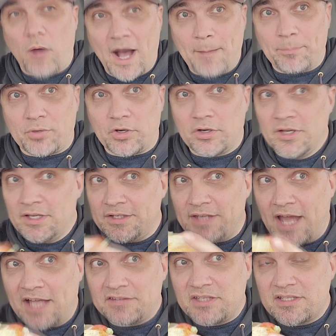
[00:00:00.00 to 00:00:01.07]
Whopper,
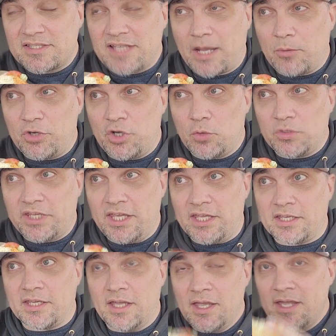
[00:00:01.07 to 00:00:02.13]
not the Sourdough
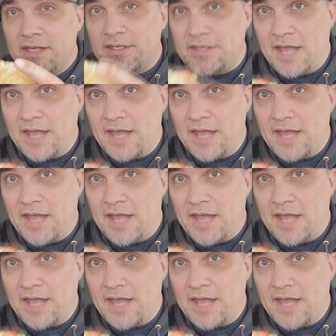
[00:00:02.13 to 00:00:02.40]
King.